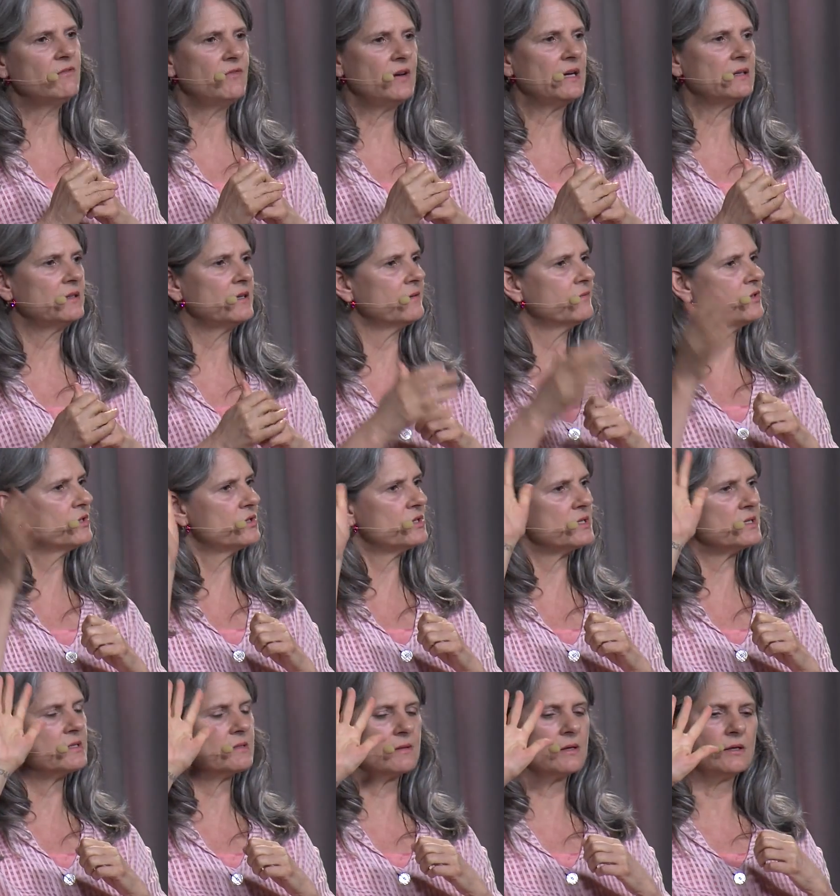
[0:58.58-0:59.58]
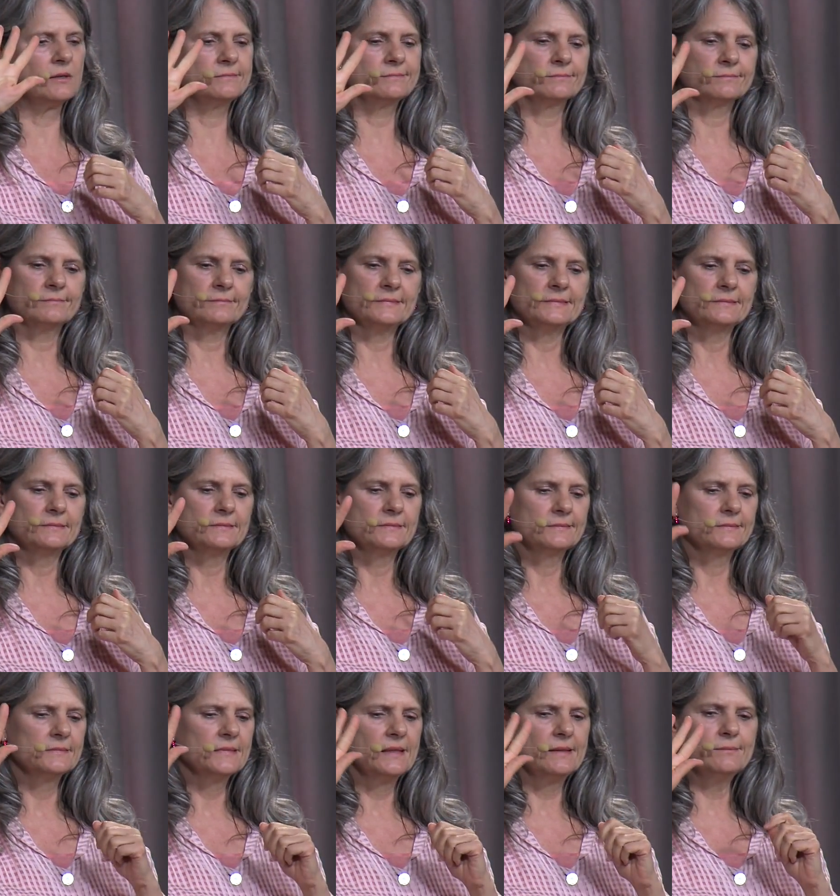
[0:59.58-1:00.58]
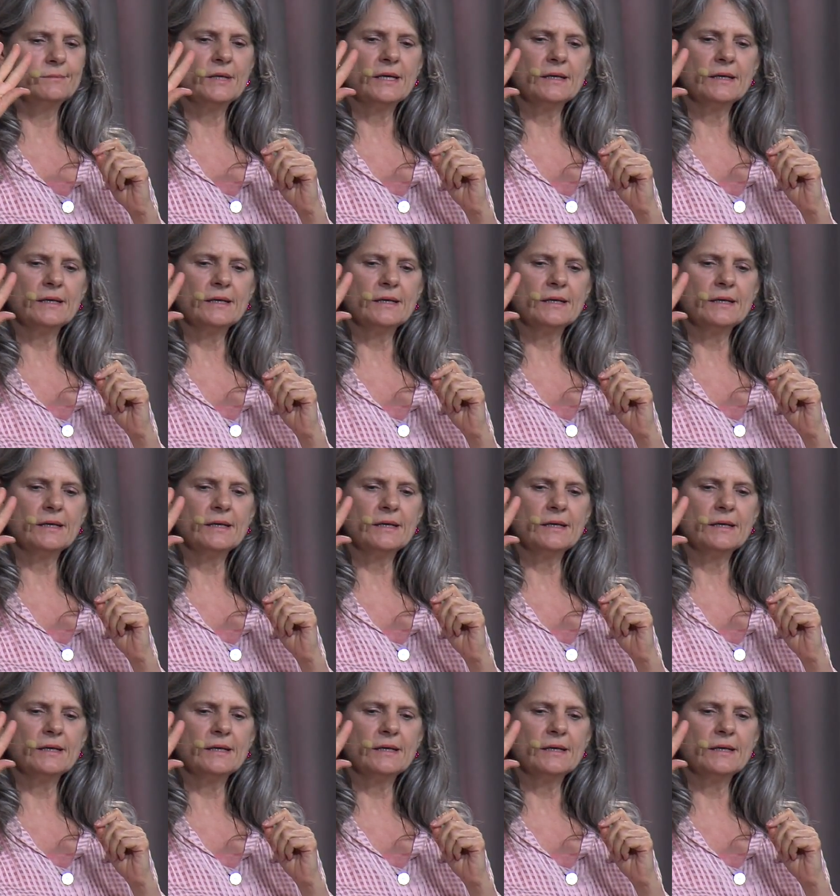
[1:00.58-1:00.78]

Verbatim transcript: effective to just go, I'm